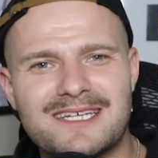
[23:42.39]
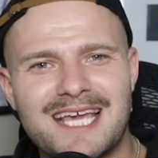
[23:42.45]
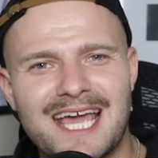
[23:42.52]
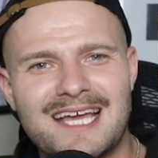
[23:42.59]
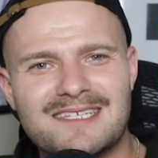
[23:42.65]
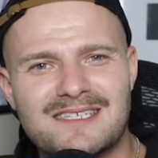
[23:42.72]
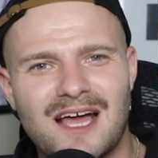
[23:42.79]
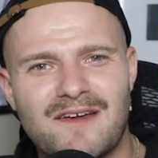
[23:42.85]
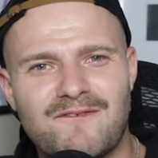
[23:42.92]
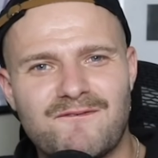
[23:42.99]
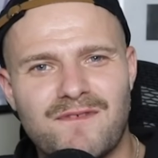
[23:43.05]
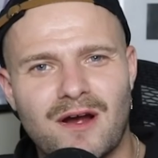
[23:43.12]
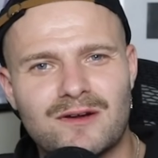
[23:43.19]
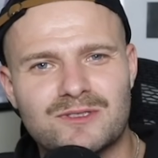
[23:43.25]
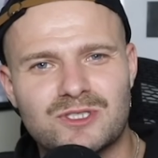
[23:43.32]
in case I
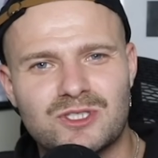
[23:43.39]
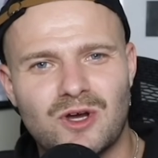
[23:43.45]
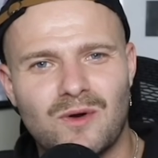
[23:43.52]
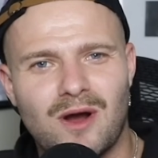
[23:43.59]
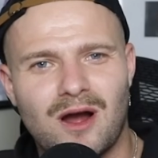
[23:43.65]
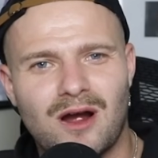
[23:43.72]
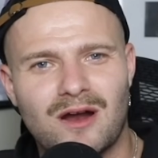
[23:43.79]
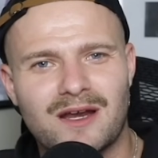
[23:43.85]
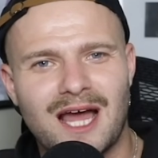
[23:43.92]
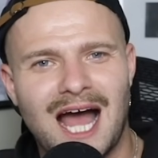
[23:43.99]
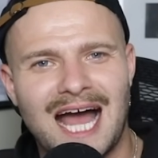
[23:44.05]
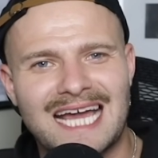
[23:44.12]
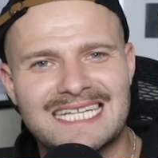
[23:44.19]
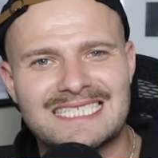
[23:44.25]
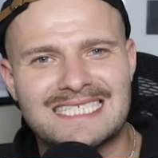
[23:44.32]
fart so hard,
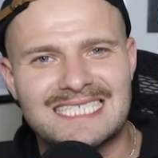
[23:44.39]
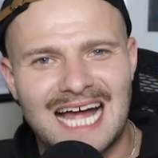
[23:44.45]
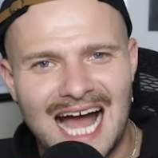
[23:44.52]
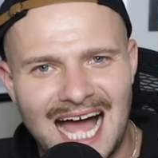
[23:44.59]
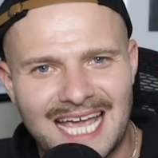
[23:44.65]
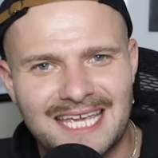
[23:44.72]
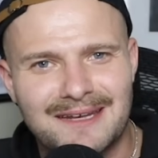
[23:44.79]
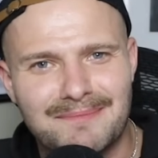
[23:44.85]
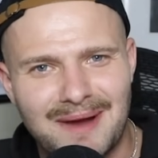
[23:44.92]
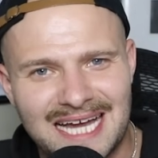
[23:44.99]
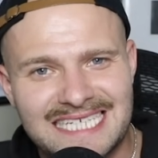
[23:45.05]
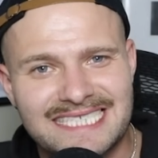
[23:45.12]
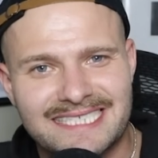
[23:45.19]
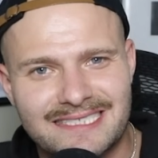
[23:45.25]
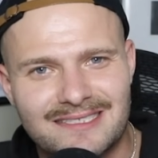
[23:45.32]
I die in
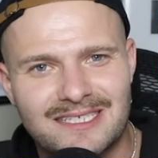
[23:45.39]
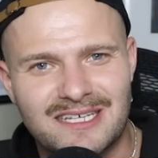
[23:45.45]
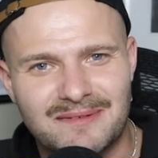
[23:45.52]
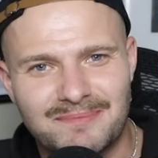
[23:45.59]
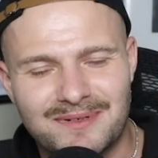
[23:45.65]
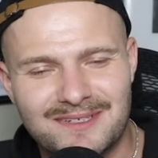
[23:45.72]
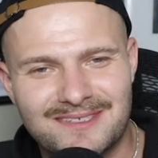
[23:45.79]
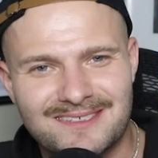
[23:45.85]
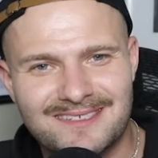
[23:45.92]
my sleep.